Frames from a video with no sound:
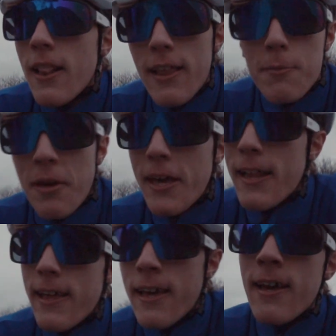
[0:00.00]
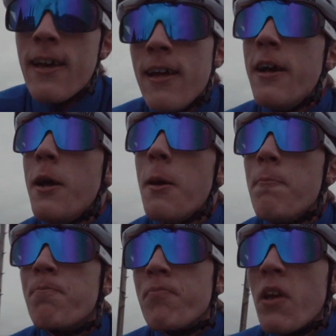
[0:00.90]
a little bit hilly.
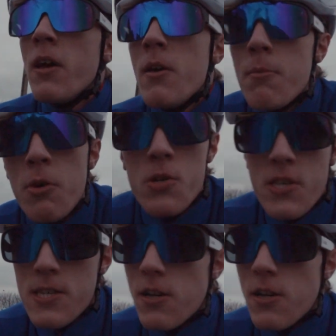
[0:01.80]
Mostly